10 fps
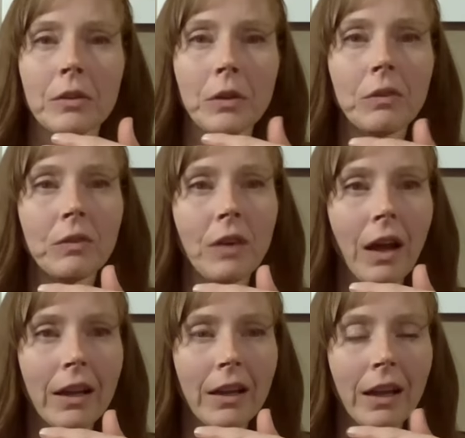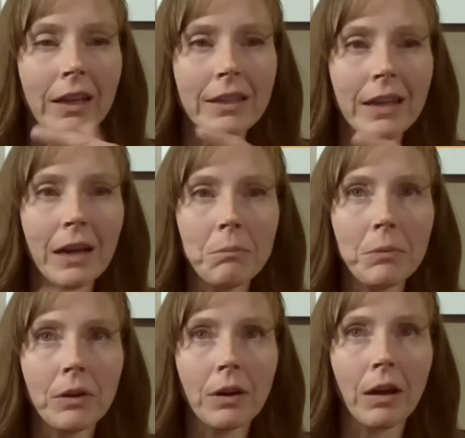So you've got a
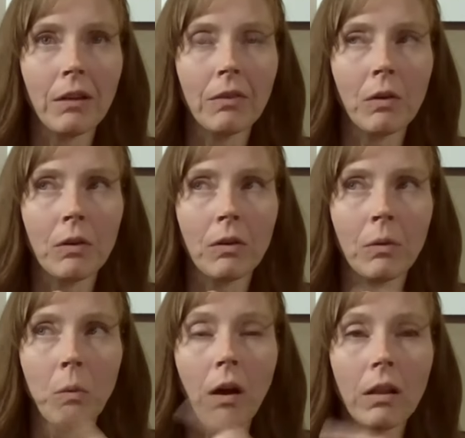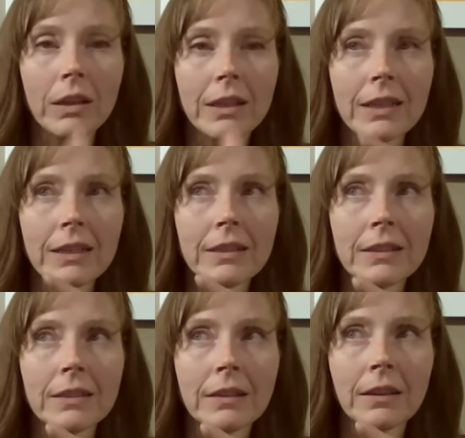number of qualities
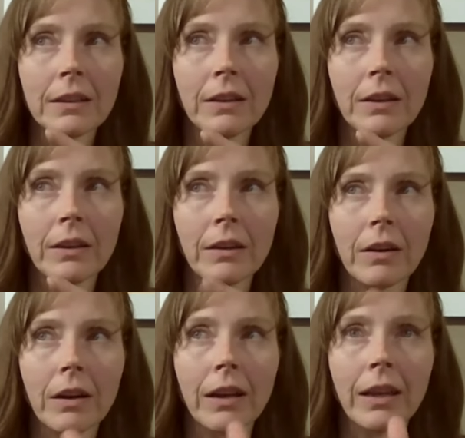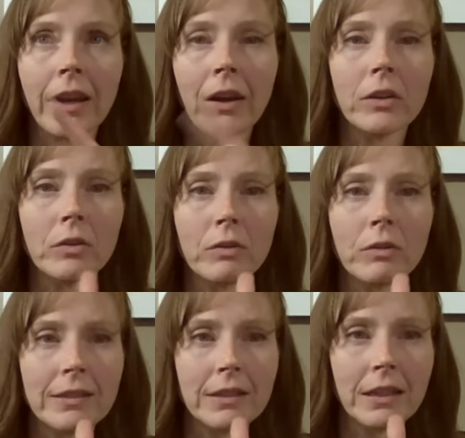or
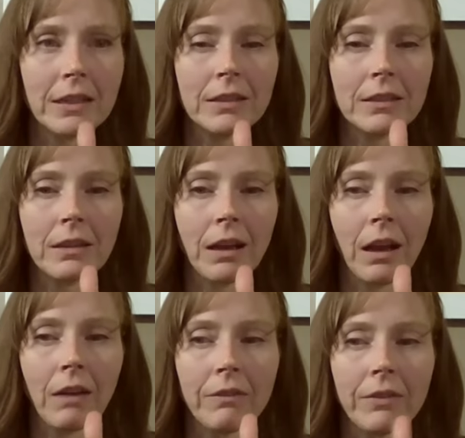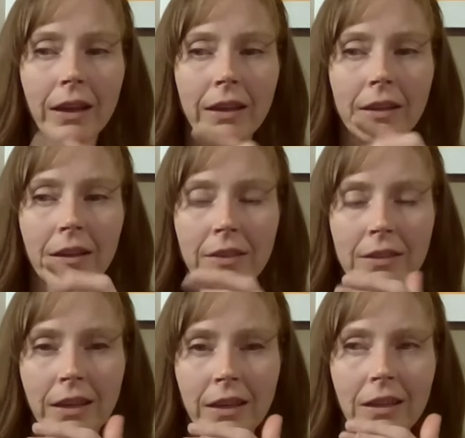characteristics of that of
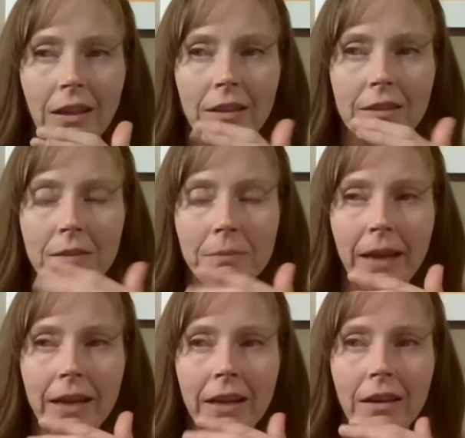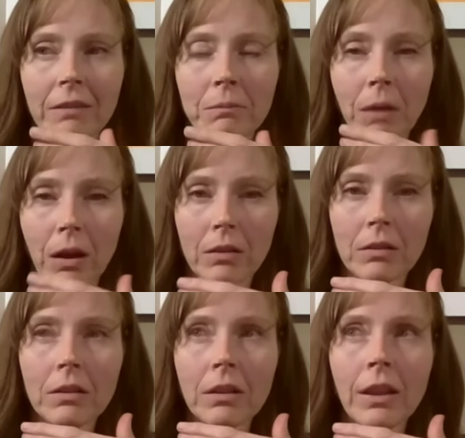the psychedelic somatic
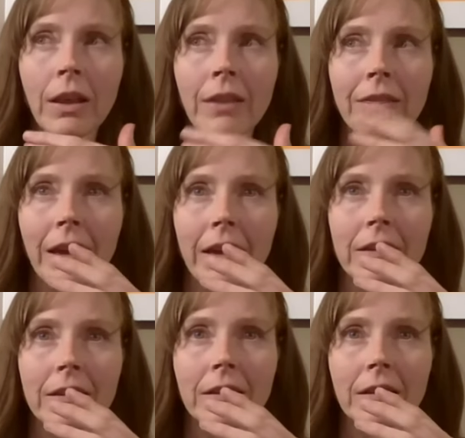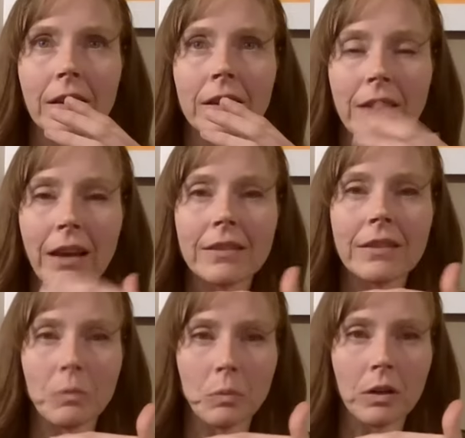model that
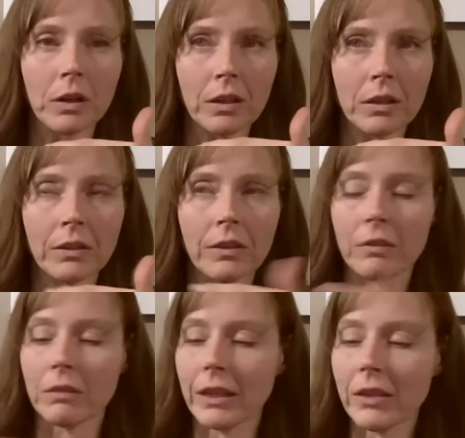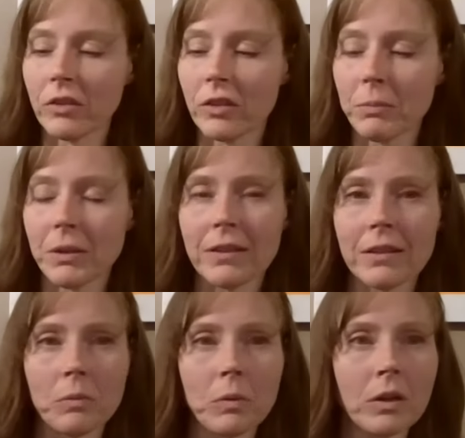does the work. The relationship
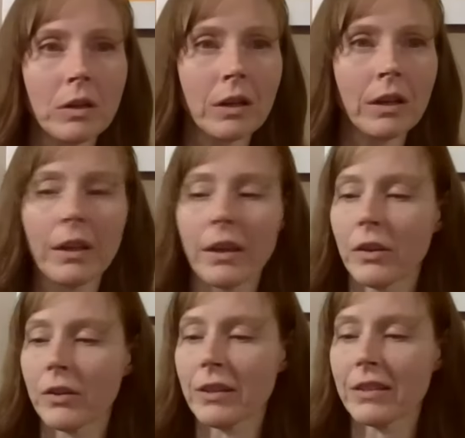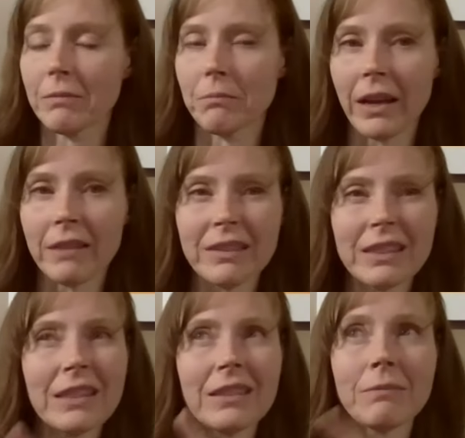does the work, your sense of
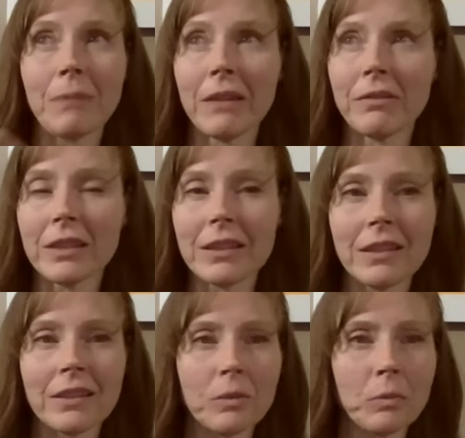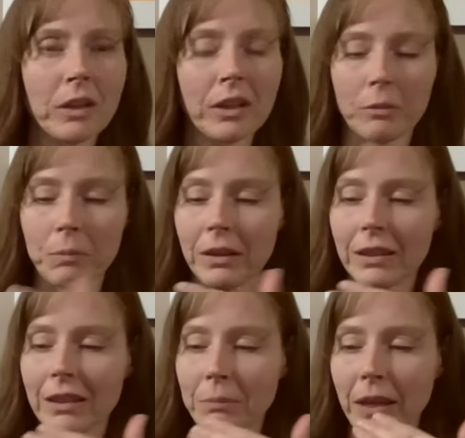mindfulness does the work. Your
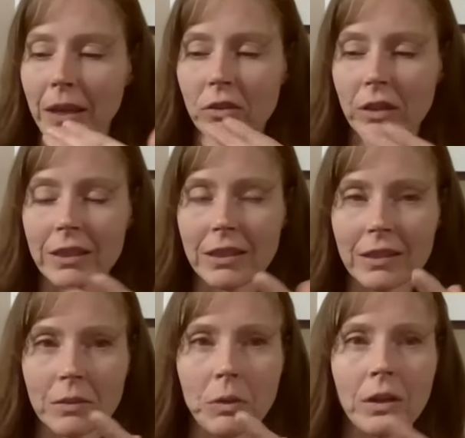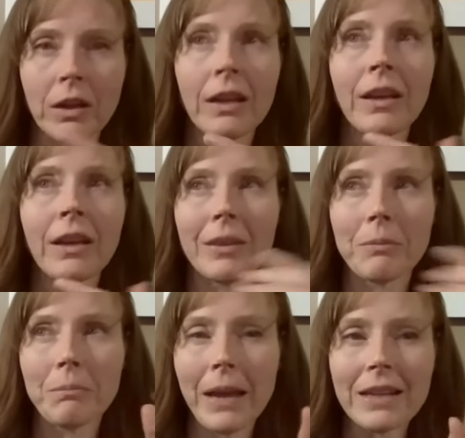ability to pendulate does the work.
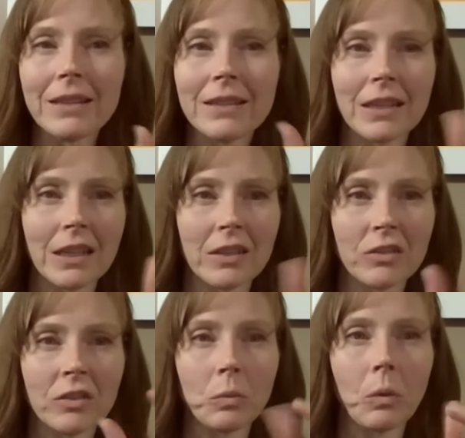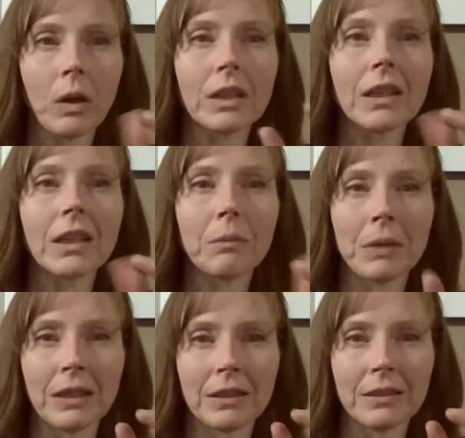The medicine is just one little
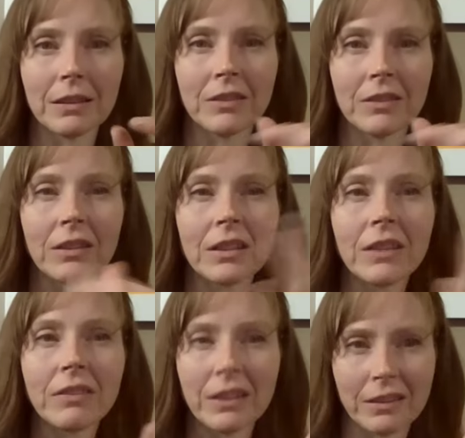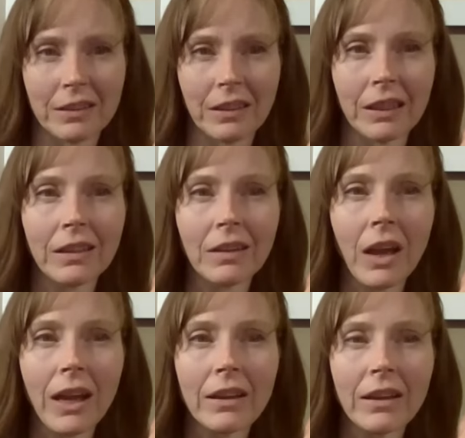piece. It just lifts the lid a
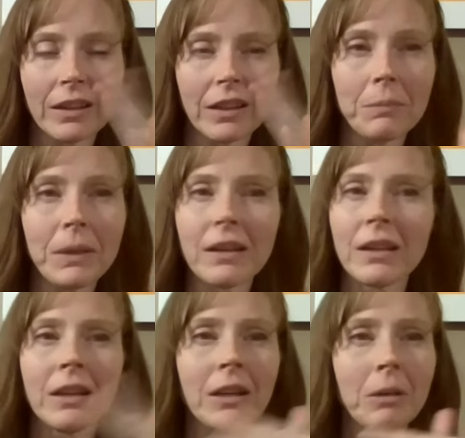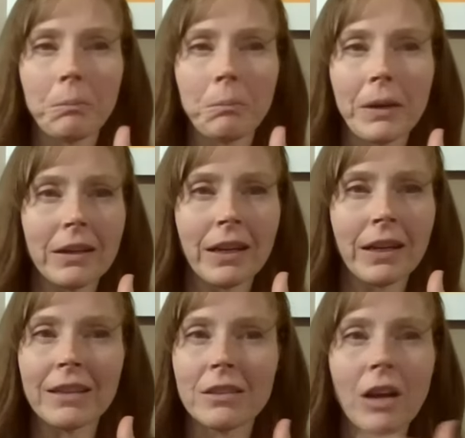lot, a little bit, but
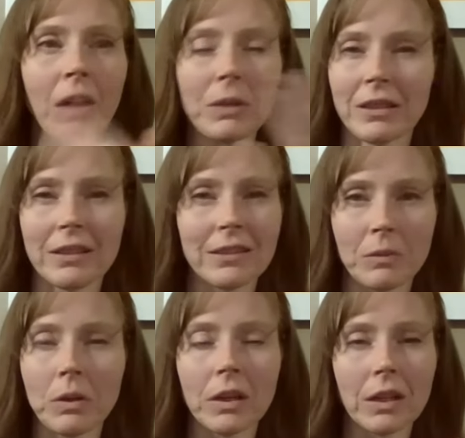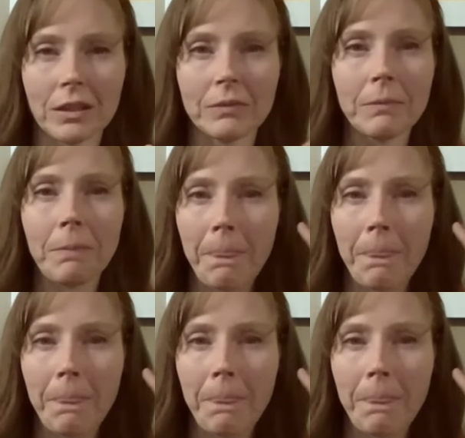it's not what does the work.